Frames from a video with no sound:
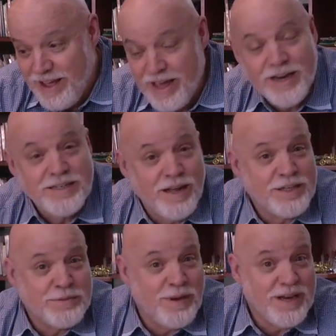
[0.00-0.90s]
And it
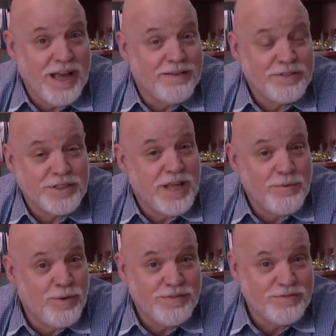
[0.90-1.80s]
touched my life, just that
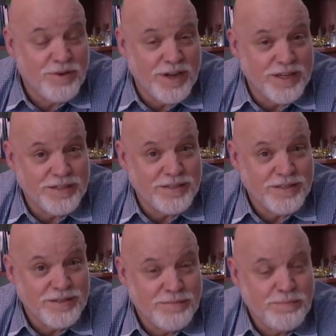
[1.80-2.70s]
one phrase,
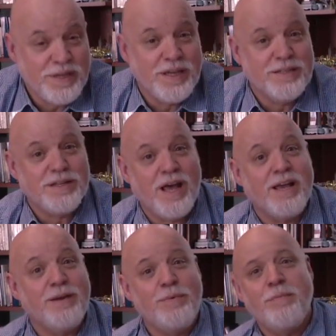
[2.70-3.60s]
because I
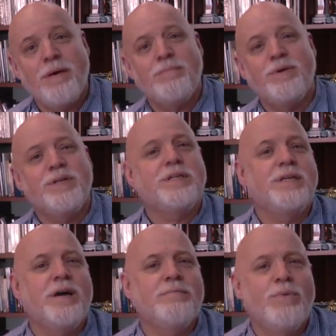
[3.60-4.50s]
can remember as a
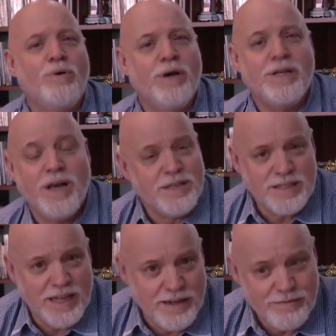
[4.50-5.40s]
young boy, not
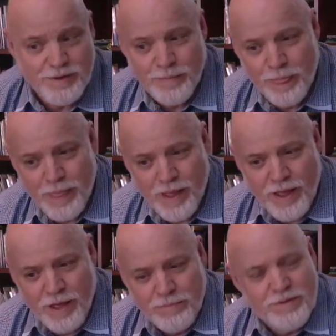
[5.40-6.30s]
saved,
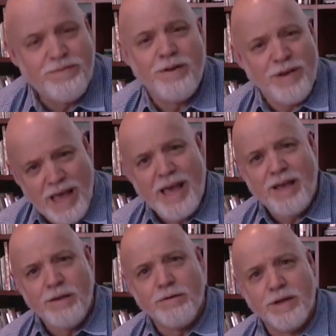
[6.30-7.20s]
but very
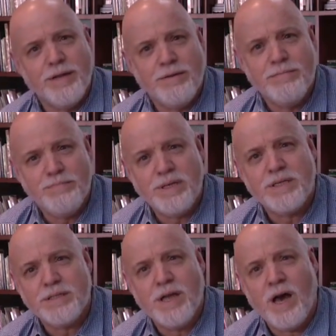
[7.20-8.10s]
angry
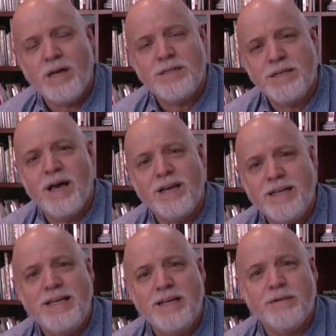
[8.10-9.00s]
because God did not
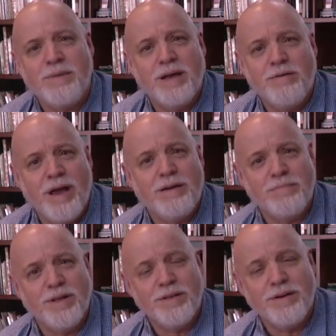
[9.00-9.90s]
heal my
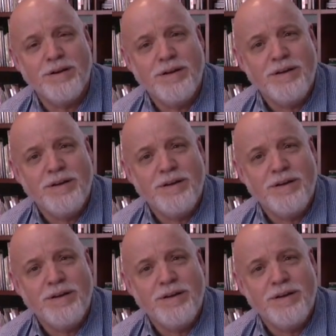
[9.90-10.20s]
grandmother